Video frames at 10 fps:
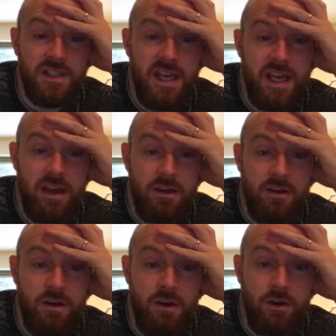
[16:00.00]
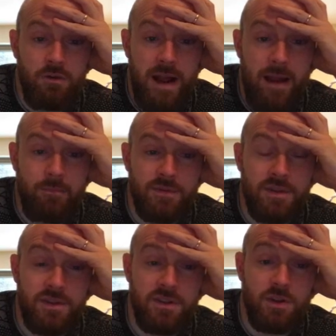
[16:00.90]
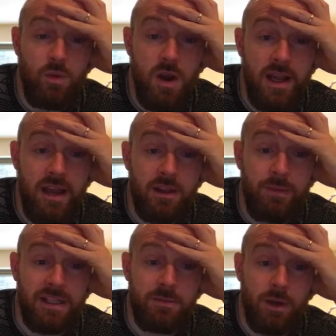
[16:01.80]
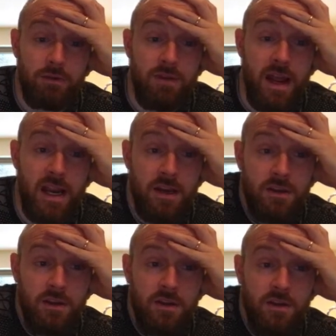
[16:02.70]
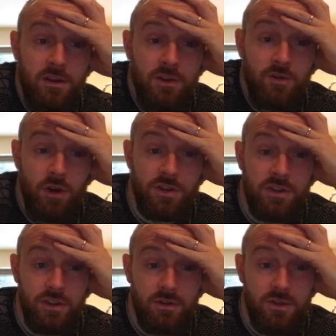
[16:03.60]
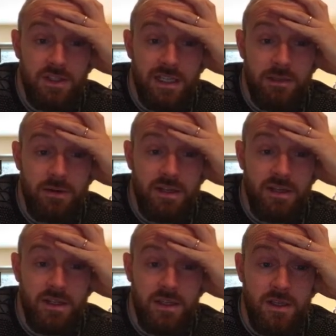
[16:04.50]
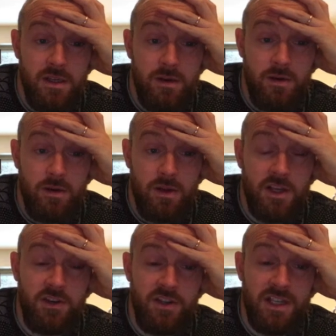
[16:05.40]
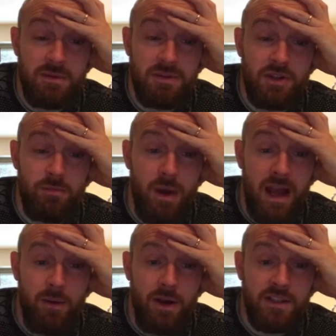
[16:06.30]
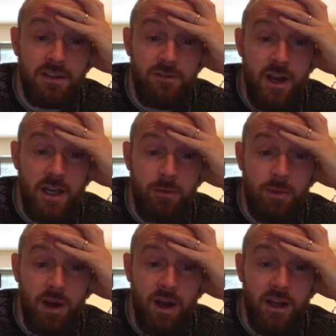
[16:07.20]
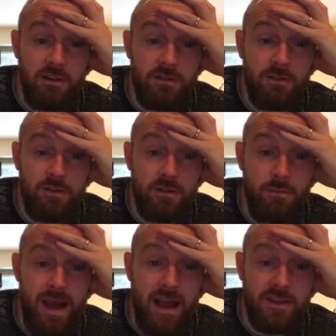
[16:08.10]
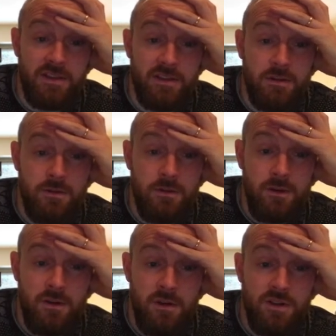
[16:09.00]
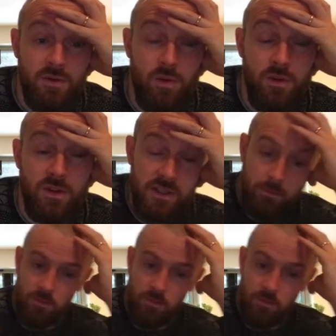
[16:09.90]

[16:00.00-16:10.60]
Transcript: here are grams. So to work out the metabolic rate, you've got to do centimeters cubed per hour divided by the mass. So what the sum